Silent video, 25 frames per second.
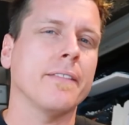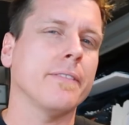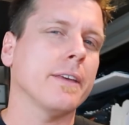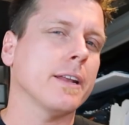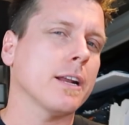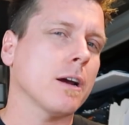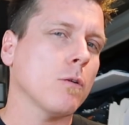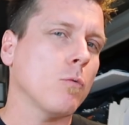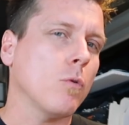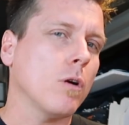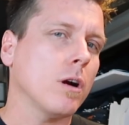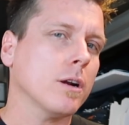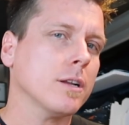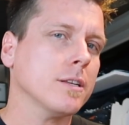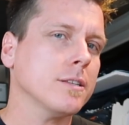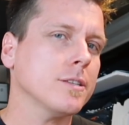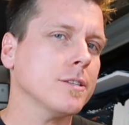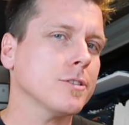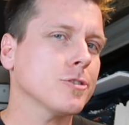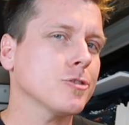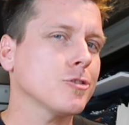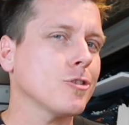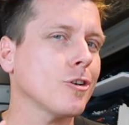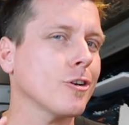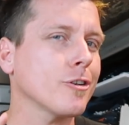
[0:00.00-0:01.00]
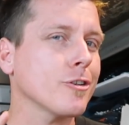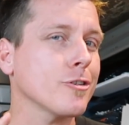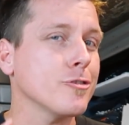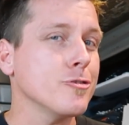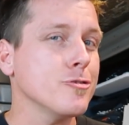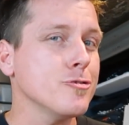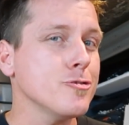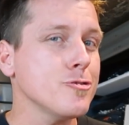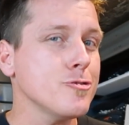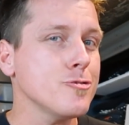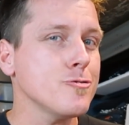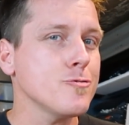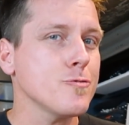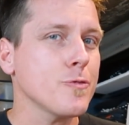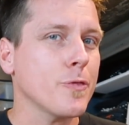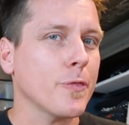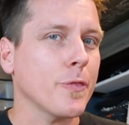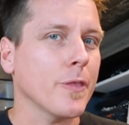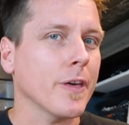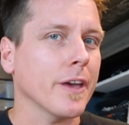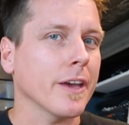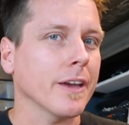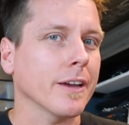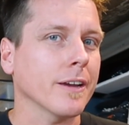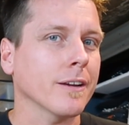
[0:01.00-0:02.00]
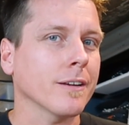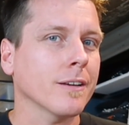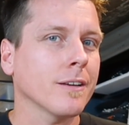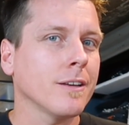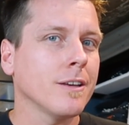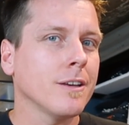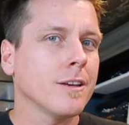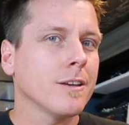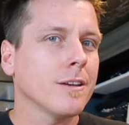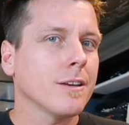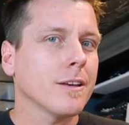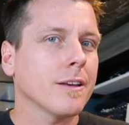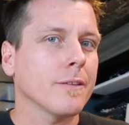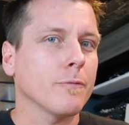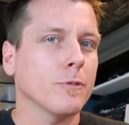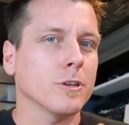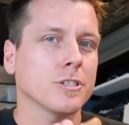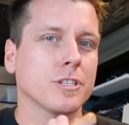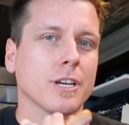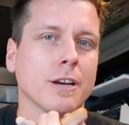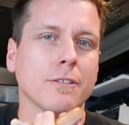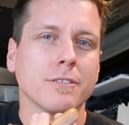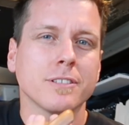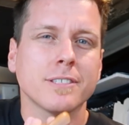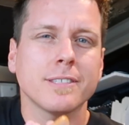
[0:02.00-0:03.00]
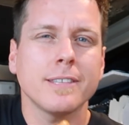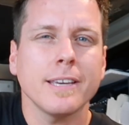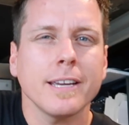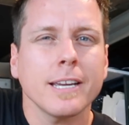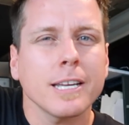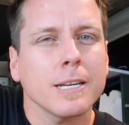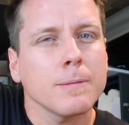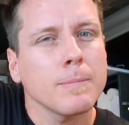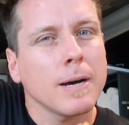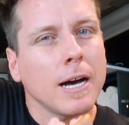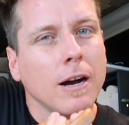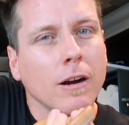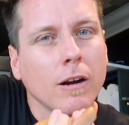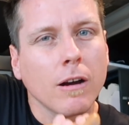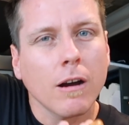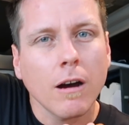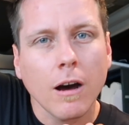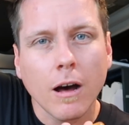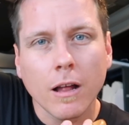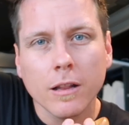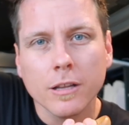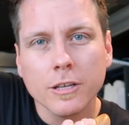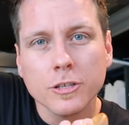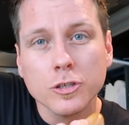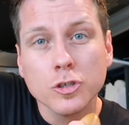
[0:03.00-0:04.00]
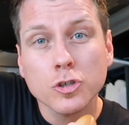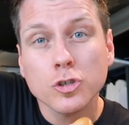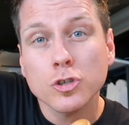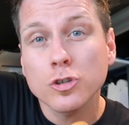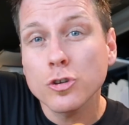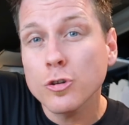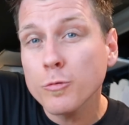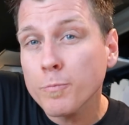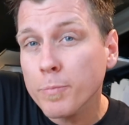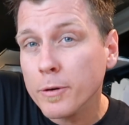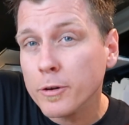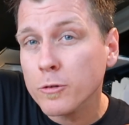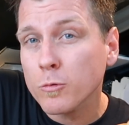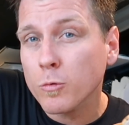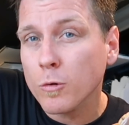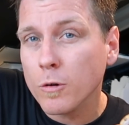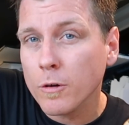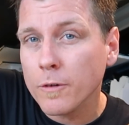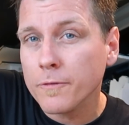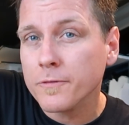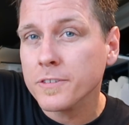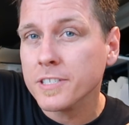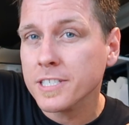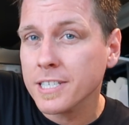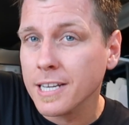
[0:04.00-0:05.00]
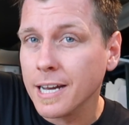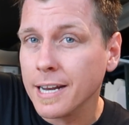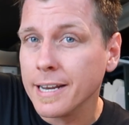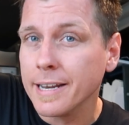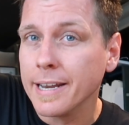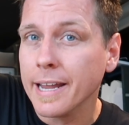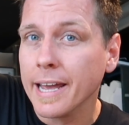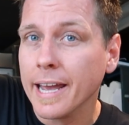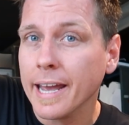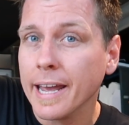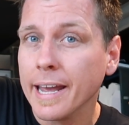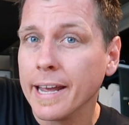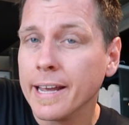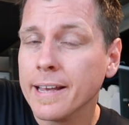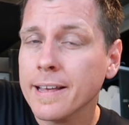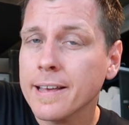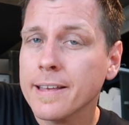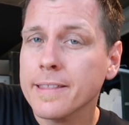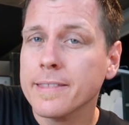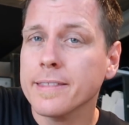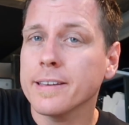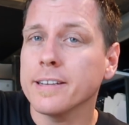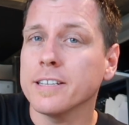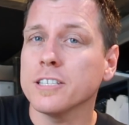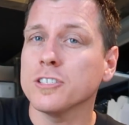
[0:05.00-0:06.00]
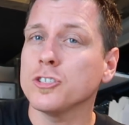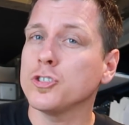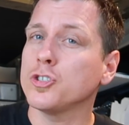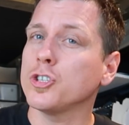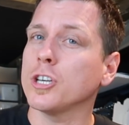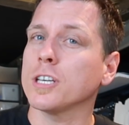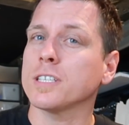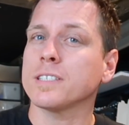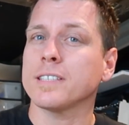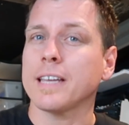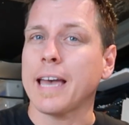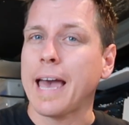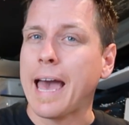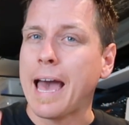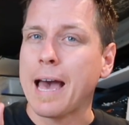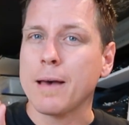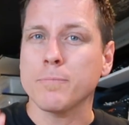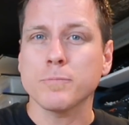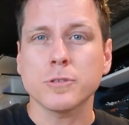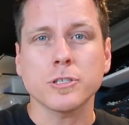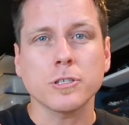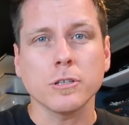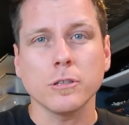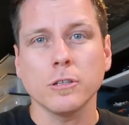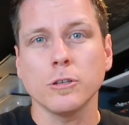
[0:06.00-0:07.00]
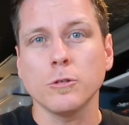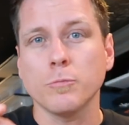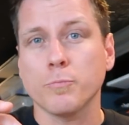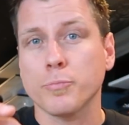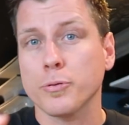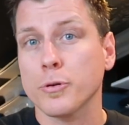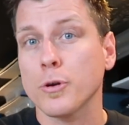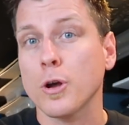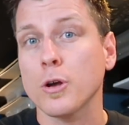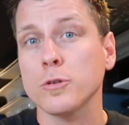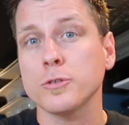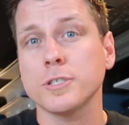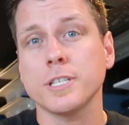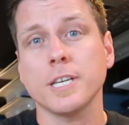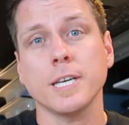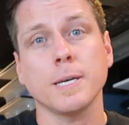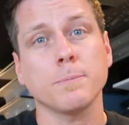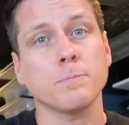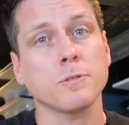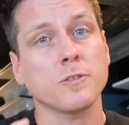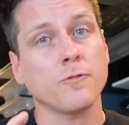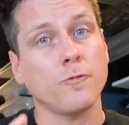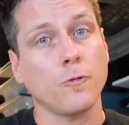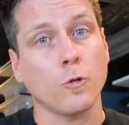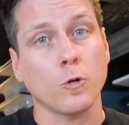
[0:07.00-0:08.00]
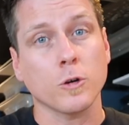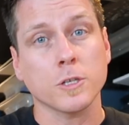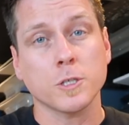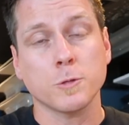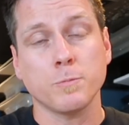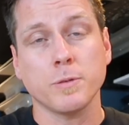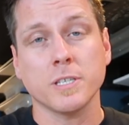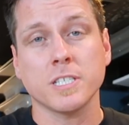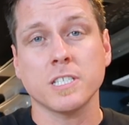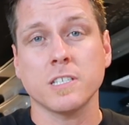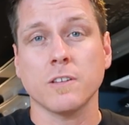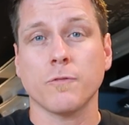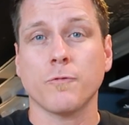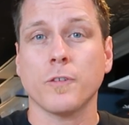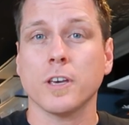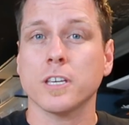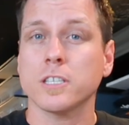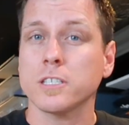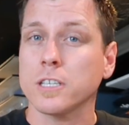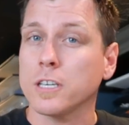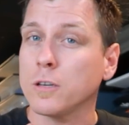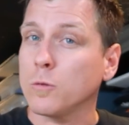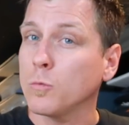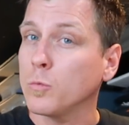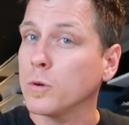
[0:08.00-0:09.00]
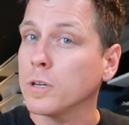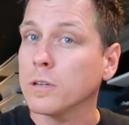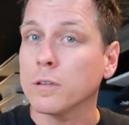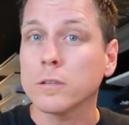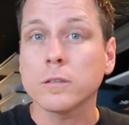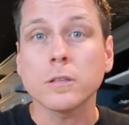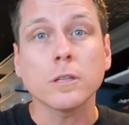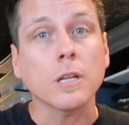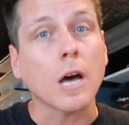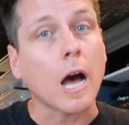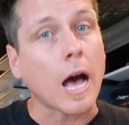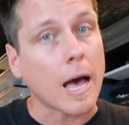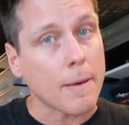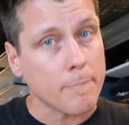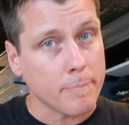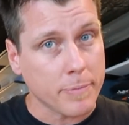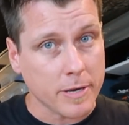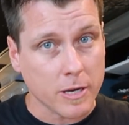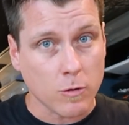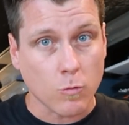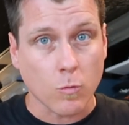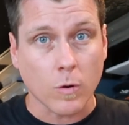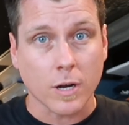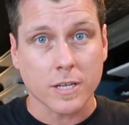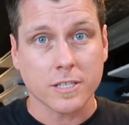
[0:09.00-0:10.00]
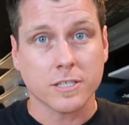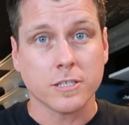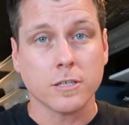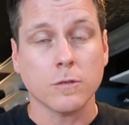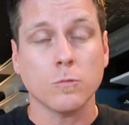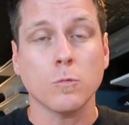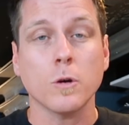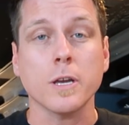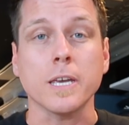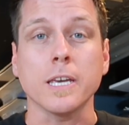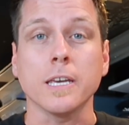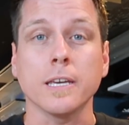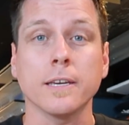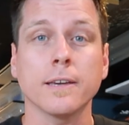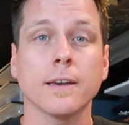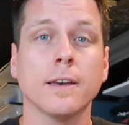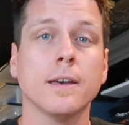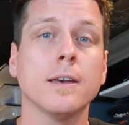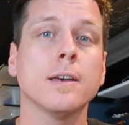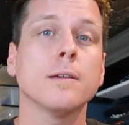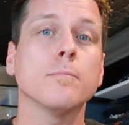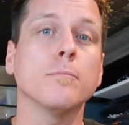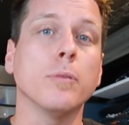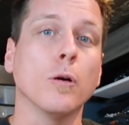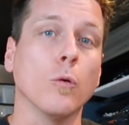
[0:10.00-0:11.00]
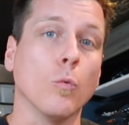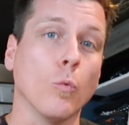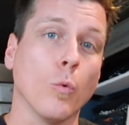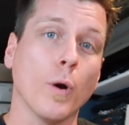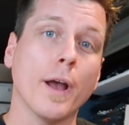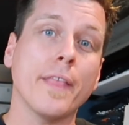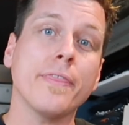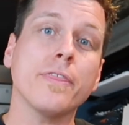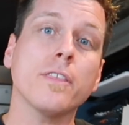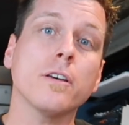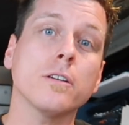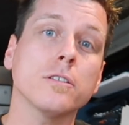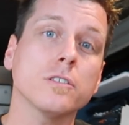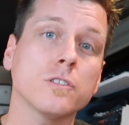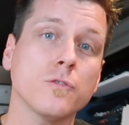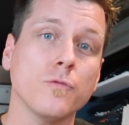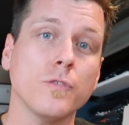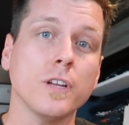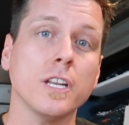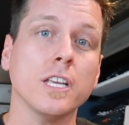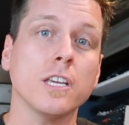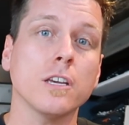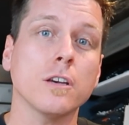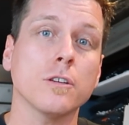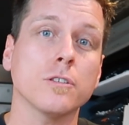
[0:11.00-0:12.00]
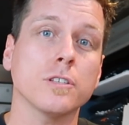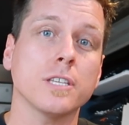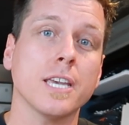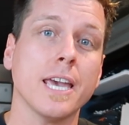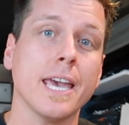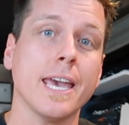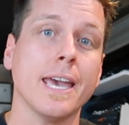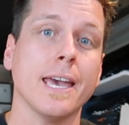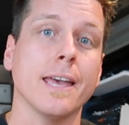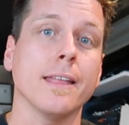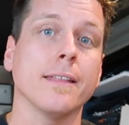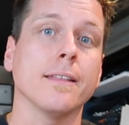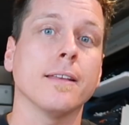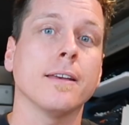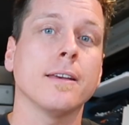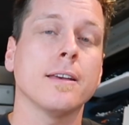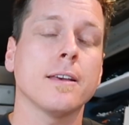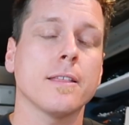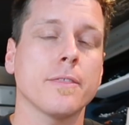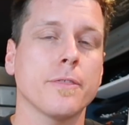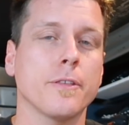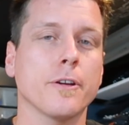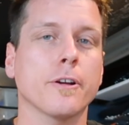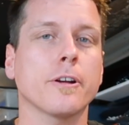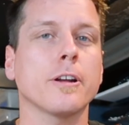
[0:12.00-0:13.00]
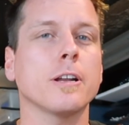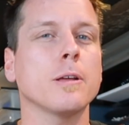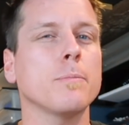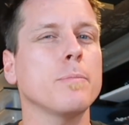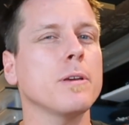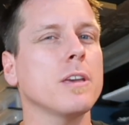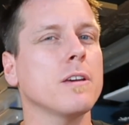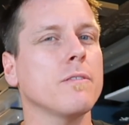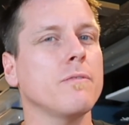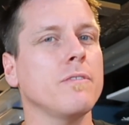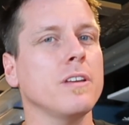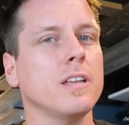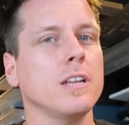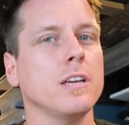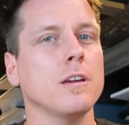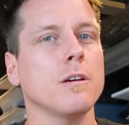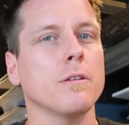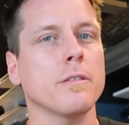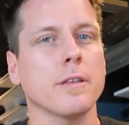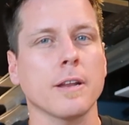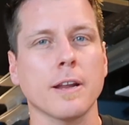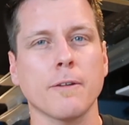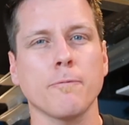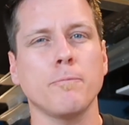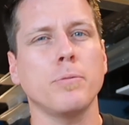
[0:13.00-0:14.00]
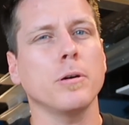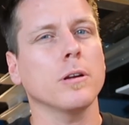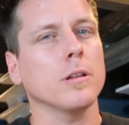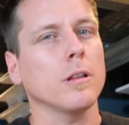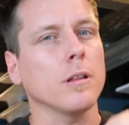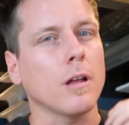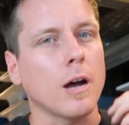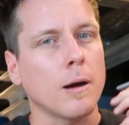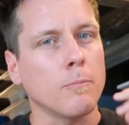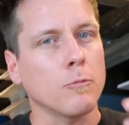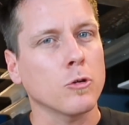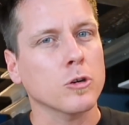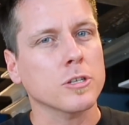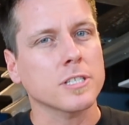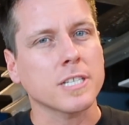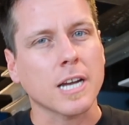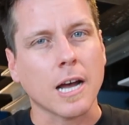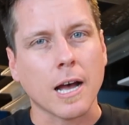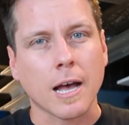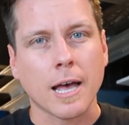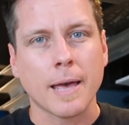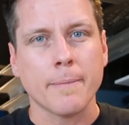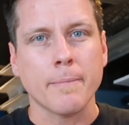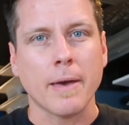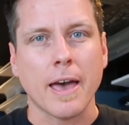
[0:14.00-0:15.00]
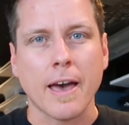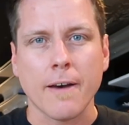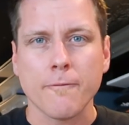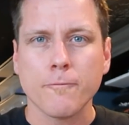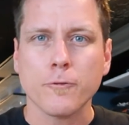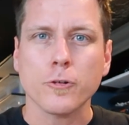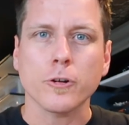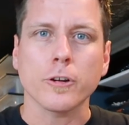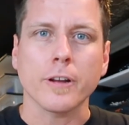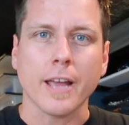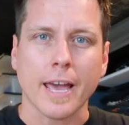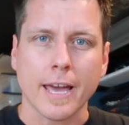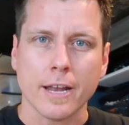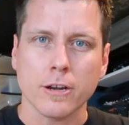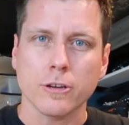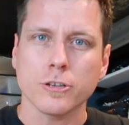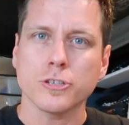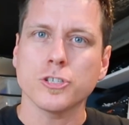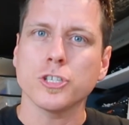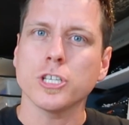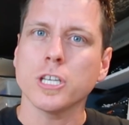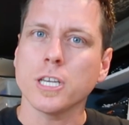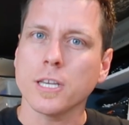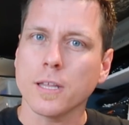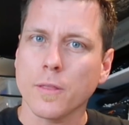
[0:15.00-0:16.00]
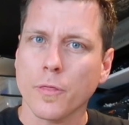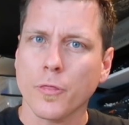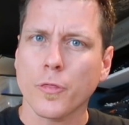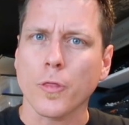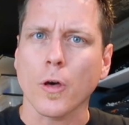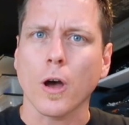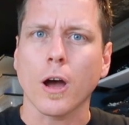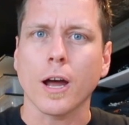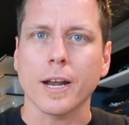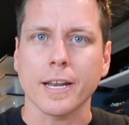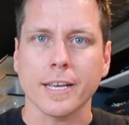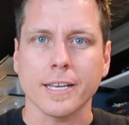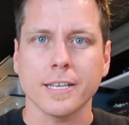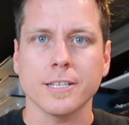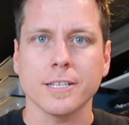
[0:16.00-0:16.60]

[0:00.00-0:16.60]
And then I wanted to start a new thing, which I was thinking about calling Superdwarf Sunday. That is just absolute pro tips for specifics. It will not be once a week, but when those videos hit, they're going to be a video that I put a lot more time, effort, energy, and thought